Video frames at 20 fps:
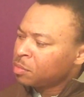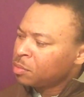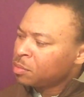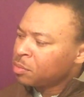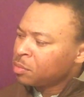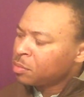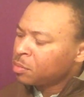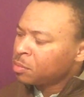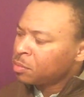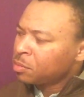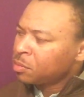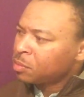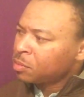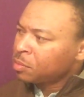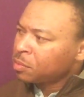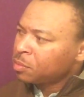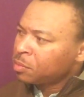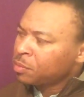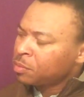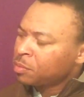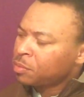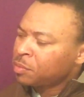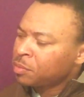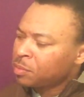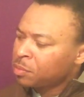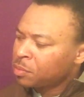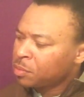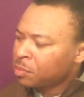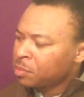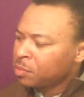
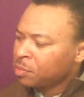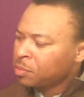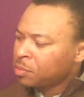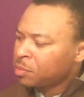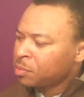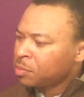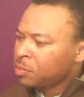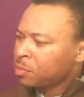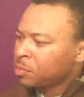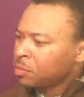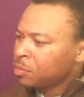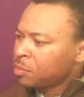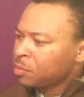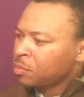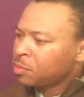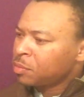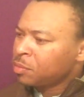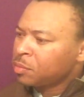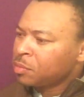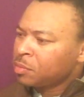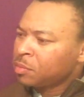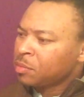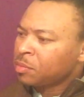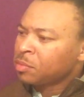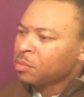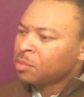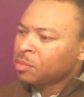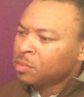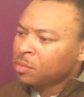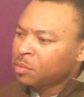
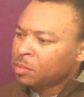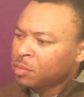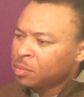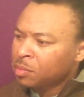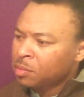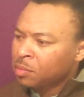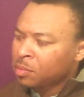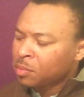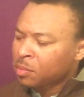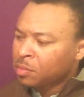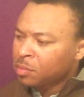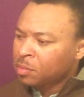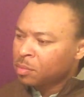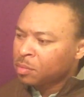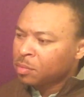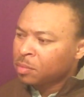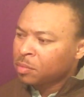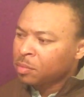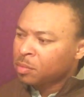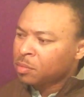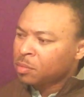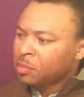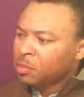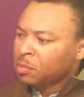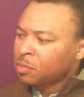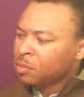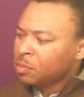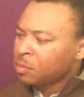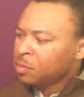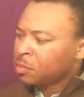
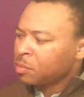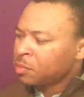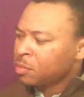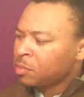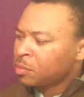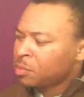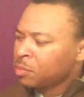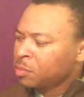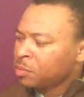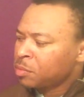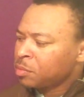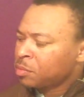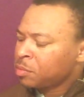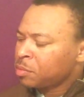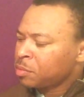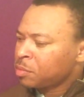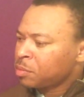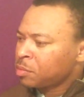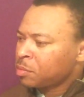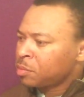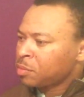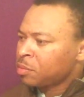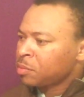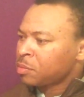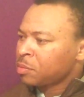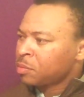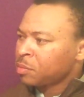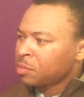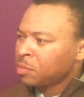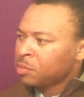
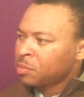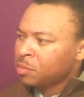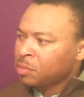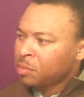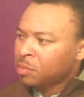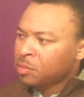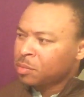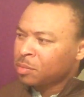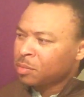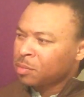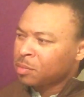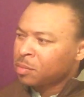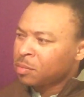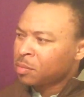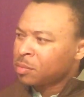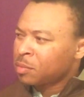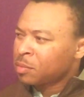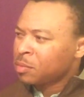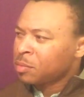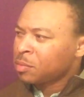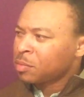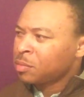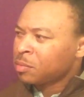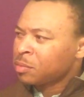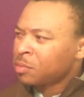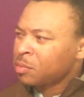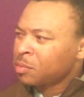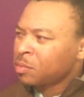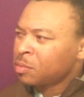The person shown says nothing.